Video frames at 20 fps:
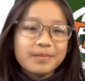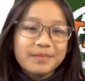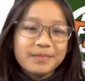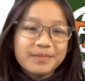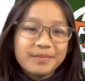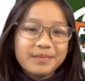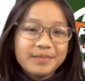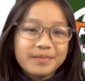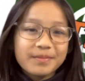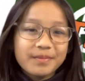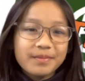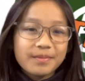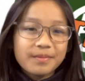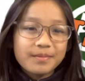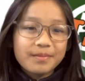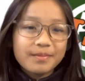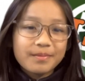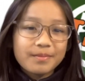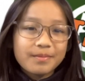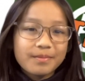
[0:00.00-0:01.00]

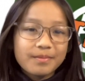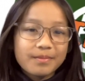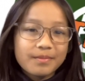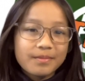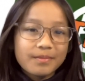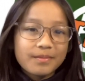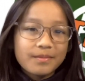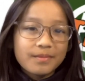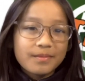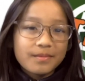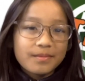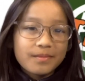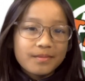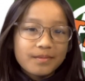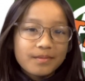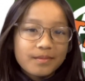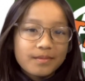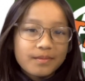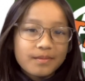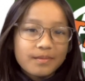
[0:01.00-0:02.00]

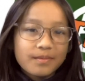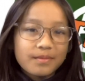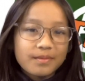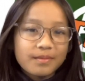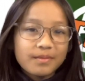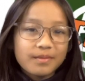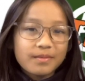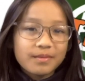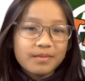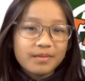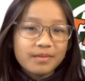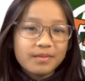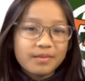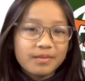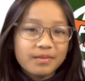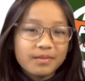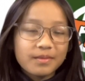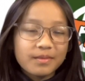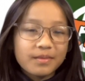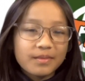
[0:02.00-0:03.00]

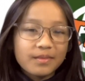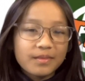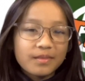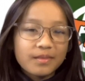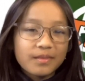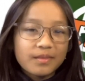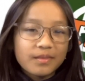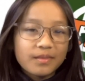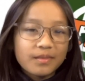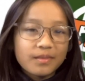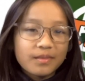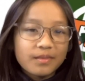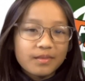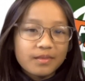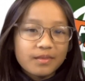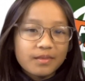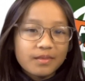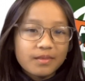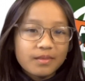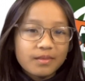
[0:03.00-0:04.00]

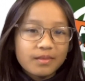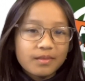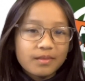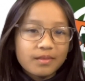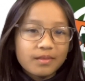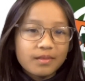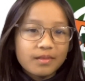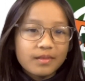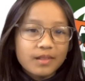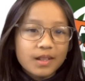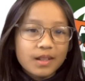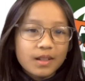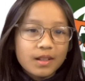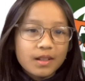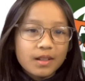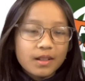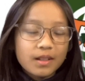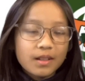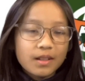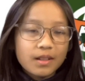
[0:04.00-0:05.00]

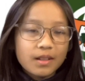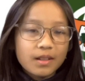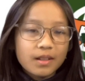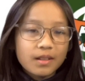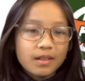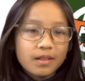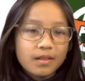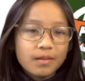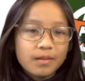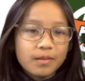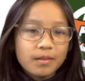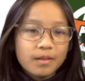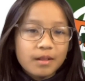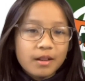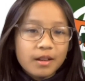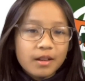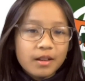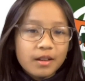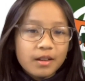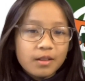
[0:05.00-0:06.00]

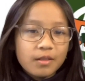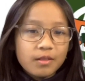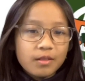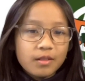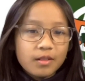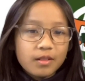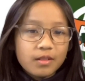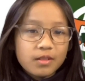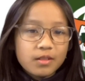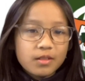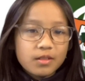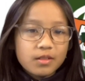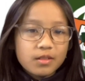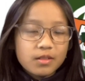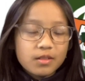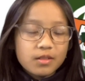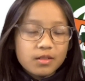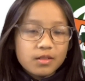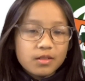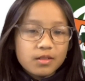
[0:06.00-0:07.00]

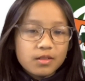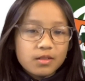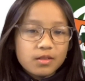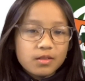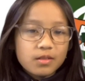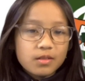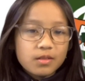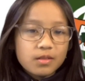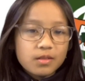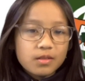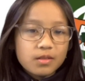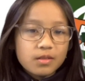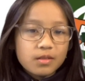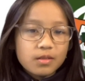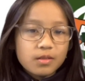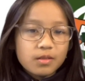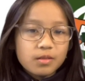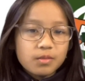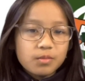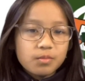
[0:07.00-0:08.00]
The person shown says nothing.